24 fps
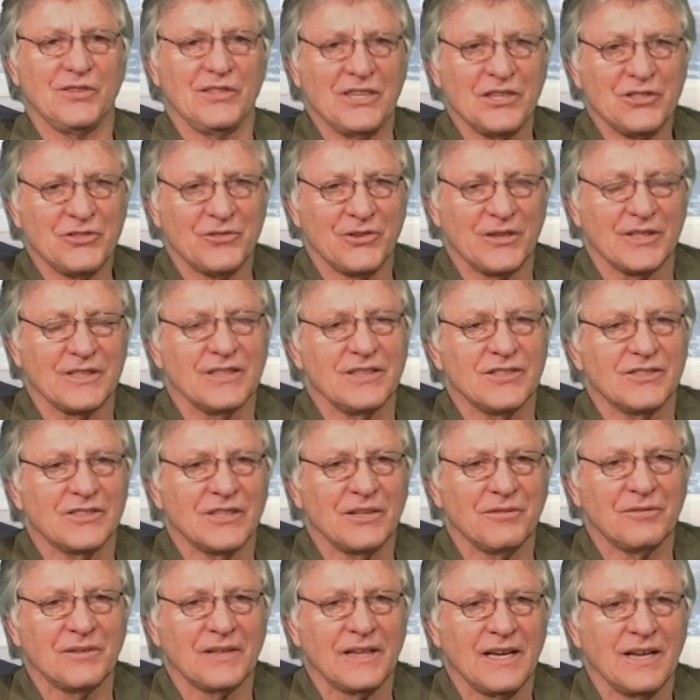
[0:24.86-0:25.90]
district in
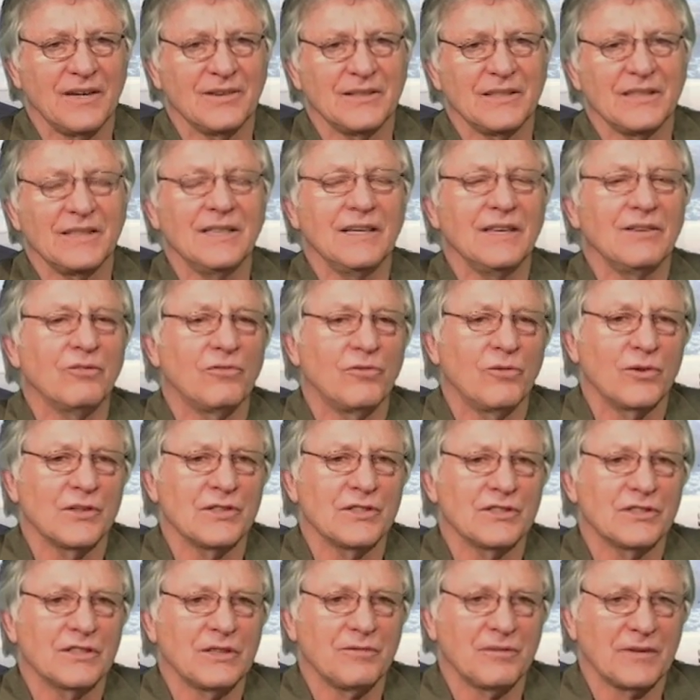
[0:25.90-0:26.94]
Suffolk County for
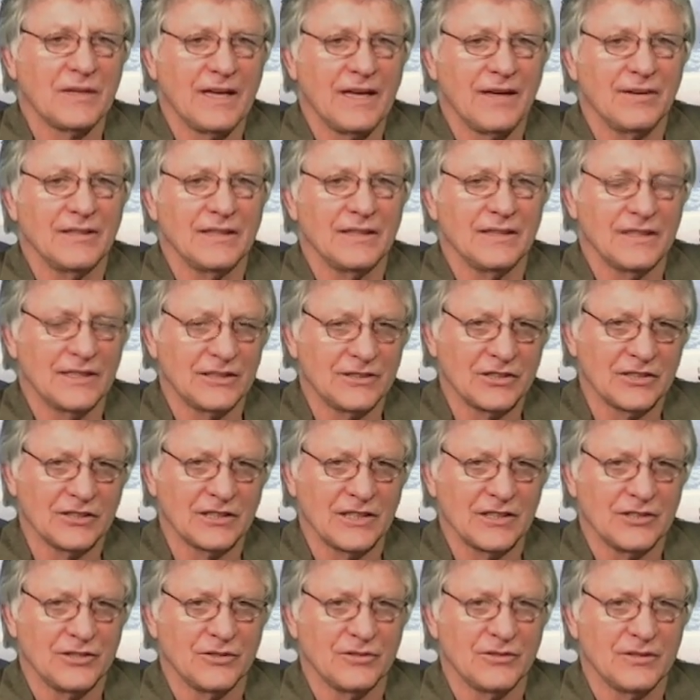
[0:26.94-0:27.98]
the Suffolk County
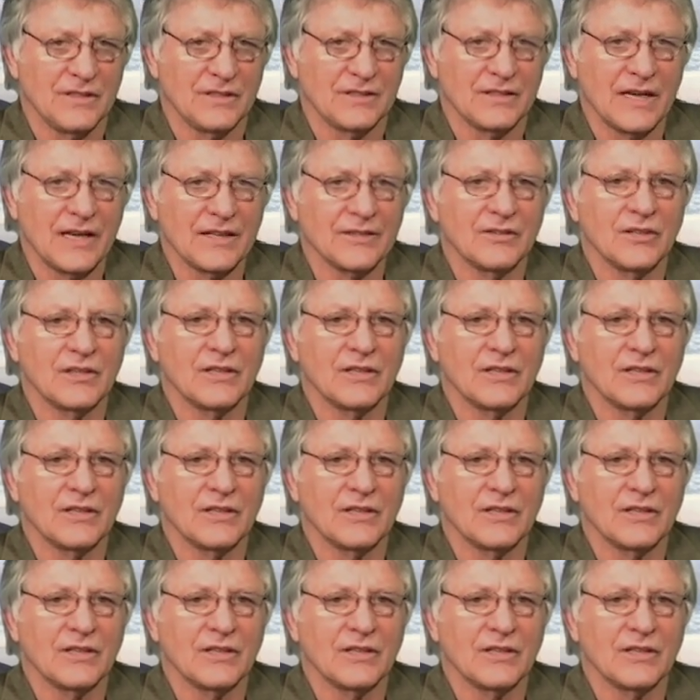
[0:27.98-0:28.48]
Legislature is Hector